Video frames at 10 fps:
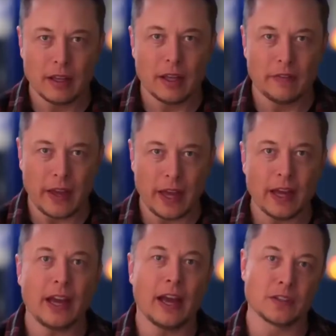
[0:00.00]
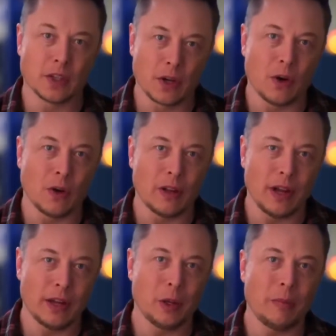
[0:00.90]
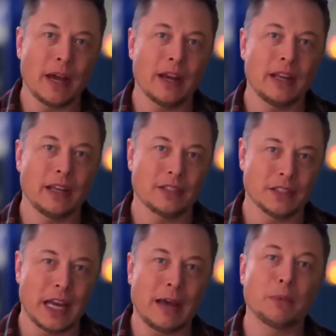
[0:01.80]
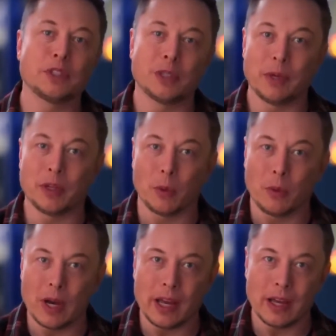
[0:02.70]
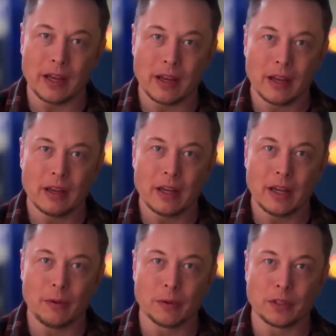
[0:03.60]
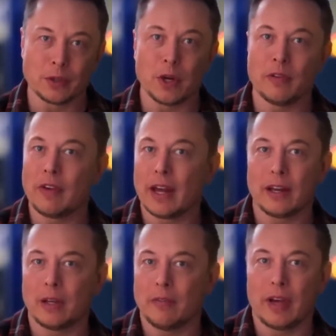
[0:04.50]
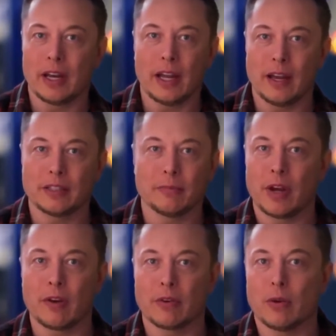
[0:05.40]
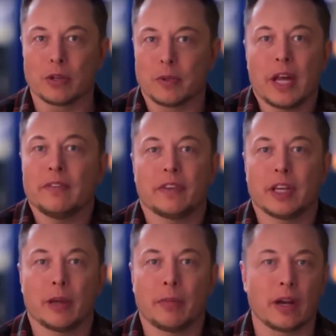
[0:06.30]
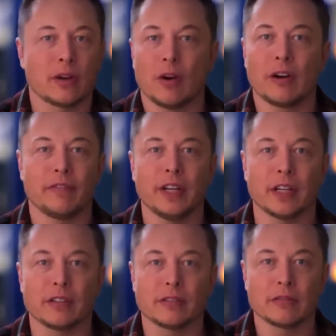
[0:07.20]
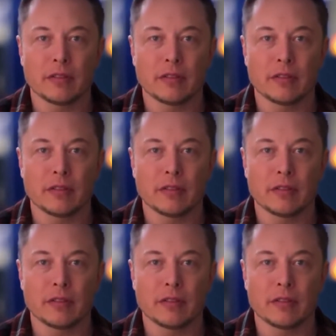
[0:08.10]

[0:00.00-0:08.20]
If AI has a goal and humanity just happens to be in the way, it will destroy humanity as a matter of course, without even thinking about it. No hard feelings.